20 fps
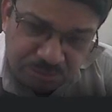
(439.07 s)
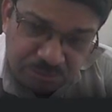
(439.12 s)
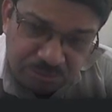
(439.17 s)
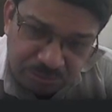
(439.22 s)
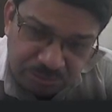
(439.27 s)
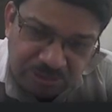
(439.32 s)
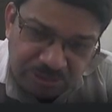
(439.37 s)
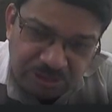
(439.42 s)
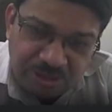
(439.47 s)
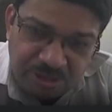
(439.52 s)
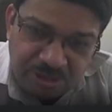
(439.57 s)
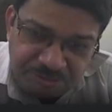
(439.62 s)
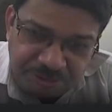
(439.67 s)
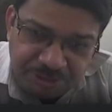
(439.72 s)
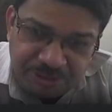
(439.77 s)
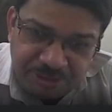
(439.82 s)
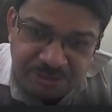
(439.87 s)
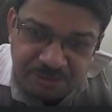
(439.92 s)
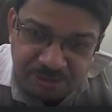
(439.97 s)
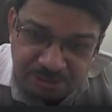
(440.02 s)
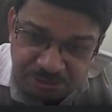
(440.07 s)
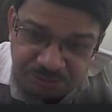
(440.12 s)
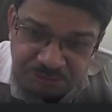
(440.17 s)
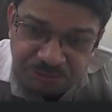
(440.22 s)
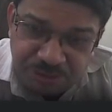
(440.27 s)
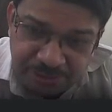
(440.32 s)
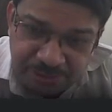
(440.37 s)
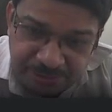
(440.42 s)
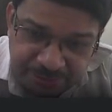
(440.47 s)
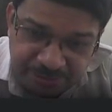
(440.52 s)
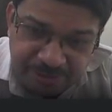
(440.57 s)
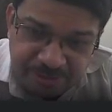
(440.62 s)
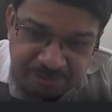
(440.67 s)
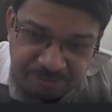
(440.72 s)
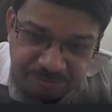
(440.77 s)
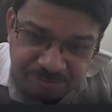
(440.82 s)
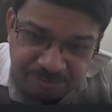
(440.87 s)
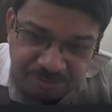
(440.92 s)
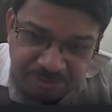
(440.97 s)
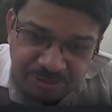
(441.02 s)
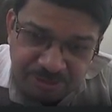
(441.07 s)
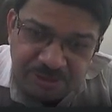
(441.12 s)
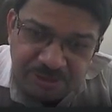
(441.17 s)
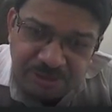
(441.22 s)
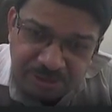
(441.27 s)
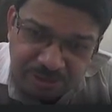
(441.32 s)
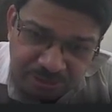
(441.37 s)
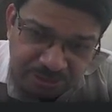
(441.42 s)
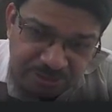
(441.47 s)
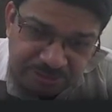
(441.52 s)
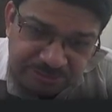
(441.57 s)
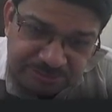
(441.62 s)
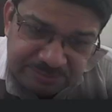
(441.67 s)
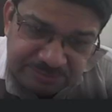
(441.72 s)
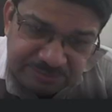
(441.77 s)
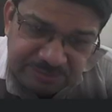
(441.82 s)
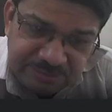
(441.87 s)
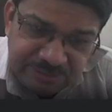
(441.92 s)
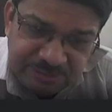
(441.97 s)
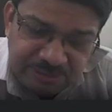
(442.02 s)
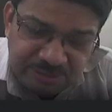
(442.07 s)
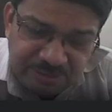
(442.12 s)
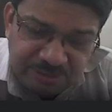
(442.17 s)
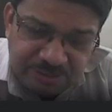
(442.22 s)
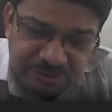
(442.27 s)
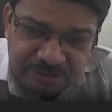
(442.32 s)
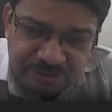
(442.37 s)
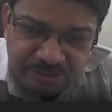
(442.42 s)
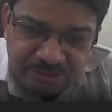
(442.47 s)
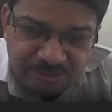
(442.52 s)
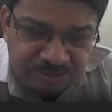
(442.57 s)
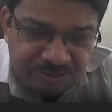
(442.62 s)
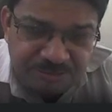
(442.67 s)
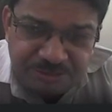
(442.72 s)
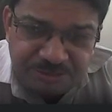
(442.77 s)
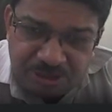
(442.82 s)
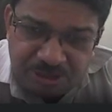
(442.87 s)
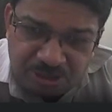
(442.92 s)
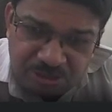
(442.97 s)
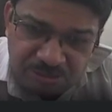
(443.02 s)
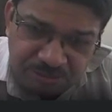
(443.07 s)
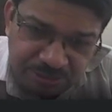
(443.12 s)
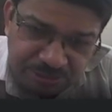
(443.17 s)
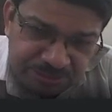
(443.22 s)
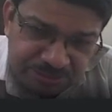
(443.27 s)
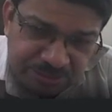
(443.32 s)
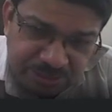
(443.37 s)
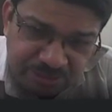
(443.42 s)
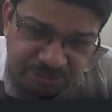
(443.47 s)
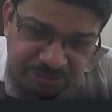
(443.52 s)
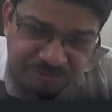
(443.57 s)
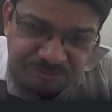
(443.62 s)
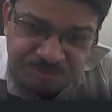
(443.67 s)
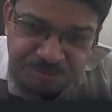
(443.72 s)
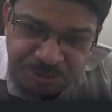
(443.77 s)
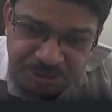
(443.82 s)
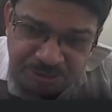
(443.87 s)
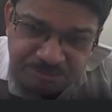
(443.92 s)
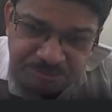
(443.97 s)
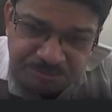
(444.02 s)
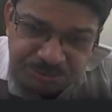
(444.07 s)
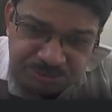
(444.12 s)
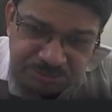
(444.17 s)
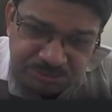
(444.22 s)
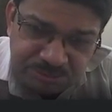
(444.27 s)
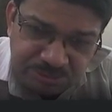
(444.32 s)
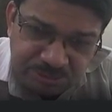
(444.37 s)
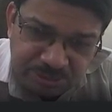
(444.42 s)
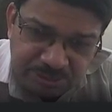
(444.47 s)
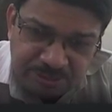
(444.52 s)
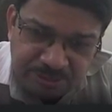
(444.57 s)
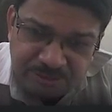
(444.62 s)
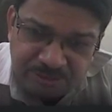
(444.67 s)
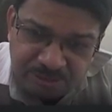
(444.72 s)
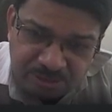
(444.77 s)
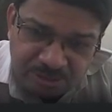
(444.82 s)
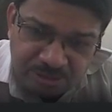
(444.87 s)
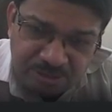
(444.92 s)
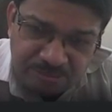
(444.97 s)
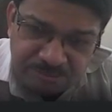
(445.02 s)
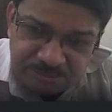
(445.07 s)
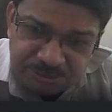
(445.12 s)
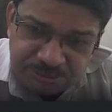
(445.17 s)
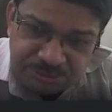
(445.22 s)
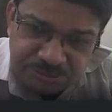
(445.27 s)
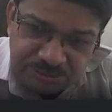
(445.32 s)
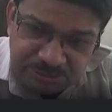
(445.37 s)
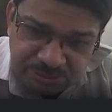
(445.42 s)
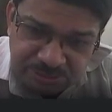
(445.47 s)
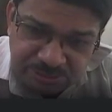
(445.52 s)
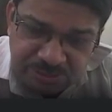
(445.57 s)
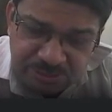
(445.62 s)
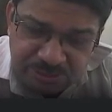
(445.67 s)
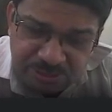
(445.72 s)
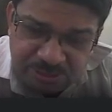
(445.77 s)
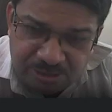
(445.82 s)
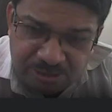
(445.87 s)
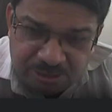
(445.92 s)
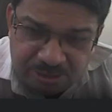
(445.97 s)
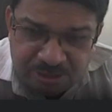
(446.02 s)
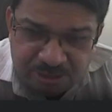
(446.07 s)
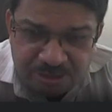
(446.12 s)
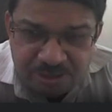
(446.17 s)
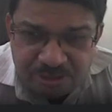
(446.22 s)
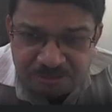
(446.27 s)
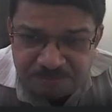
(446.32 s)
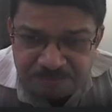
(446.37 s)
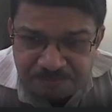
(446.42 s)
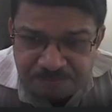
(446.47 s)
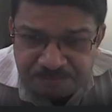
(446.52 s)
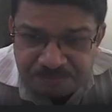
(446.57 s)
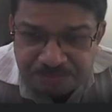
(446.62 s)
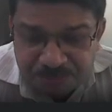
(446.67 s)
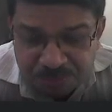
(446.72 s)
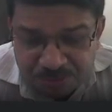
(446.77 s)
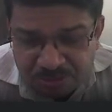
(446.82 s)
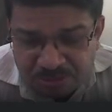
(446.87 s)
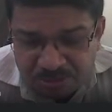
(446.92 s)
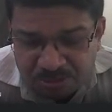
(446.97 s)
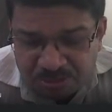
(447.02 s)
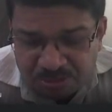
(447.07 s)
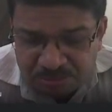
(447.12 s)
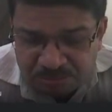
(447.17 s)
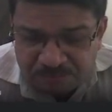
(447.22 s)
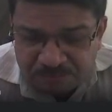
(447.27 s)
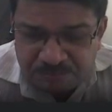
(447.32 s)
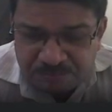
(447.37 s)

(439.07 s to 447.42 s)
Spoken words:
the effect it will have is we will always have beams and columns, or